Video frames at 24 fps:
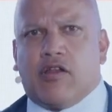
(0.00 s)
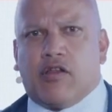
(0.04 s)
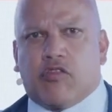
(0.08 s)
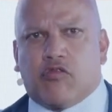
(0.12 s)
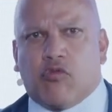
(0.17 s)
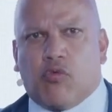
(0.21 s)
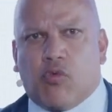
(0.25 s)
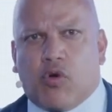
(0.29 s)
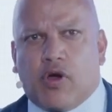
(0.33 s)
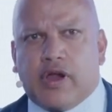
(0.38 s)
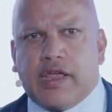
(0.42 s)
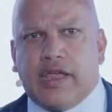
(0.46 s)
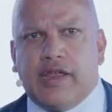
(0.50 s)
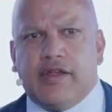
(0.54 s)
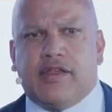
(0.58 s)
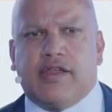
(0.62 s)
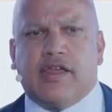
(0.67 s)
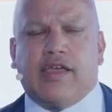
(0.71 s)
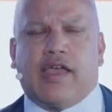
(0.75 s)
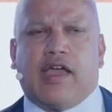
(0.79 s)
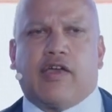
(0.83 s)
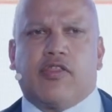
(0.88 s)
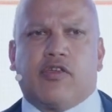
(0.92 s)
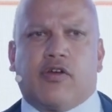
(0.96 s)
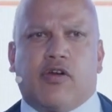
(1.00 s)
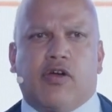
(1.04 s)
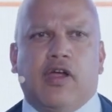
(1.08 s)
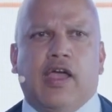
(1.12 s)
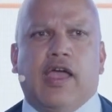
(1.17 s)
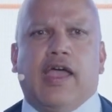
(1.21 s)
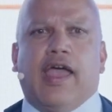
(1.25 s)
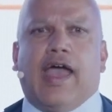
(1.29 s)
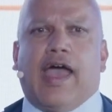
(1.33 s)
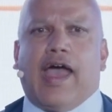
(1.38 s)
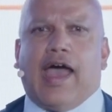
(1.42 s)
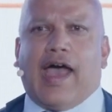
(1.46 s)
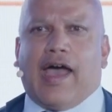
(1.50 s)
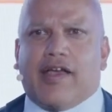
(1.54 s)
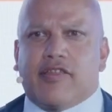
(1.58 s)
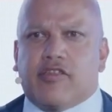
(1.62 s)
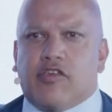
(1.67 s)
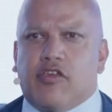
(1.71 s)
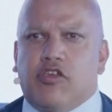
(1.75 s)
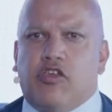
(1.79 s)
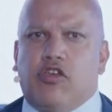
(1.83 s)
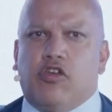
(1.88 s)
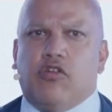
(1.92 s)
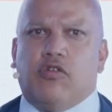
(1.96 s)
It's working together as
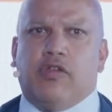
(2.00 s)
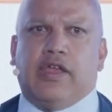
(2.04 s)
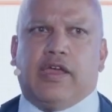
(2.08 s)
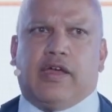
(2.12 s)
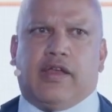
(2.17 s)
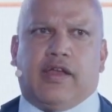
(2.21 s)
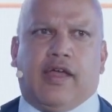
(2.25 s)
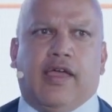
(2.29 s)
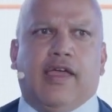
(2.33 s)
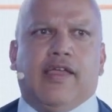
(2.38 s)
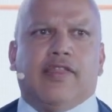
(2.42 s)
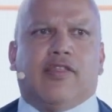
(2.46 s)
a union.